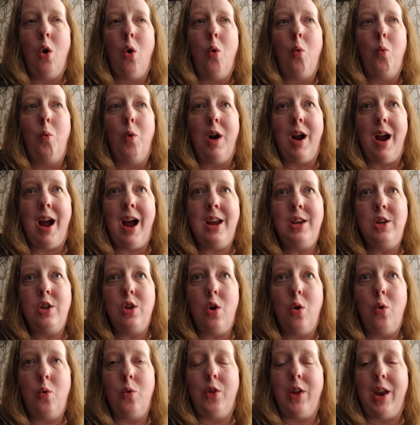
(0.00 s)
where I
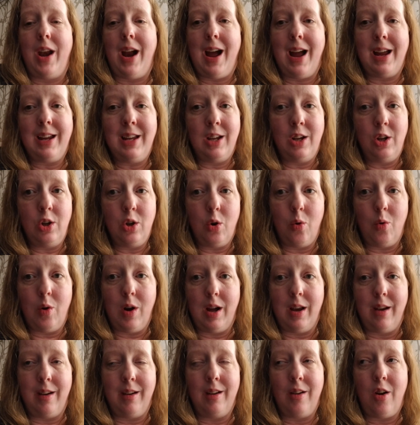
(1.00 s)
know that I can go
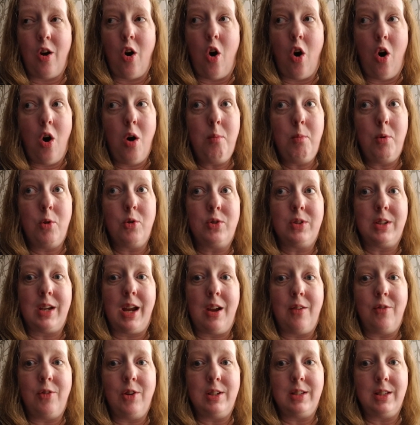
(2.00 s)
on almost
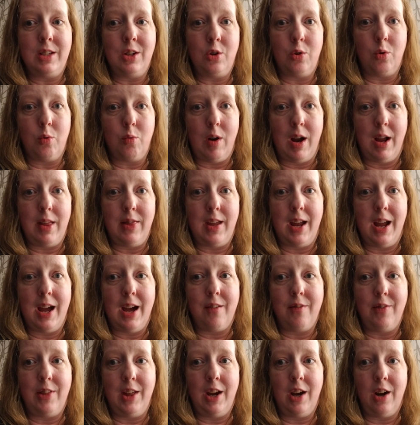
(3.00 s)
every single ride they
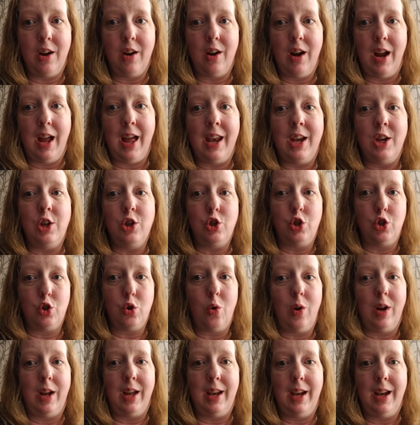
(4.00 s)
have there and
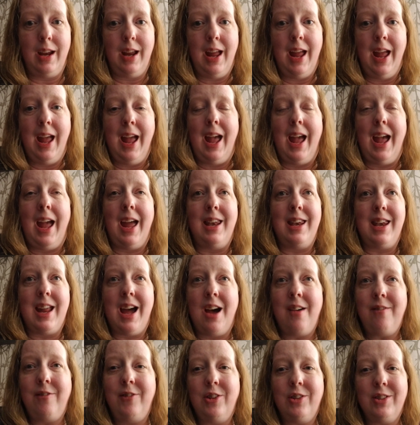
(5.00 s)
enjoy it and
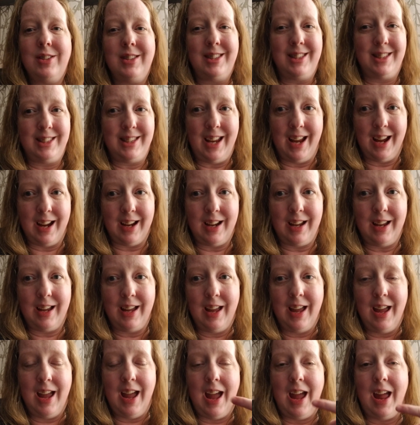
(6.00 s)
not feel sick
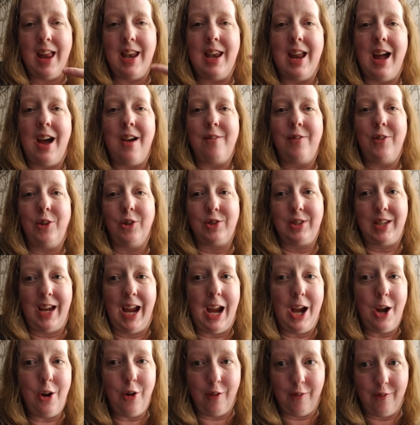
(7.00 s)
and not feel
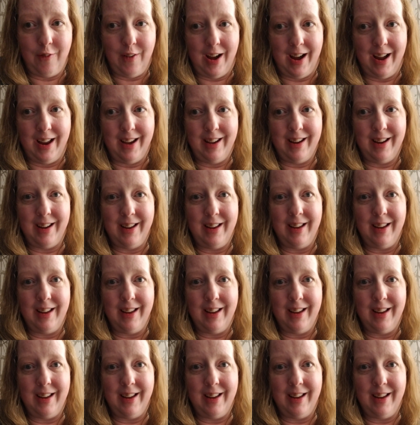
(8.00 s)
terrified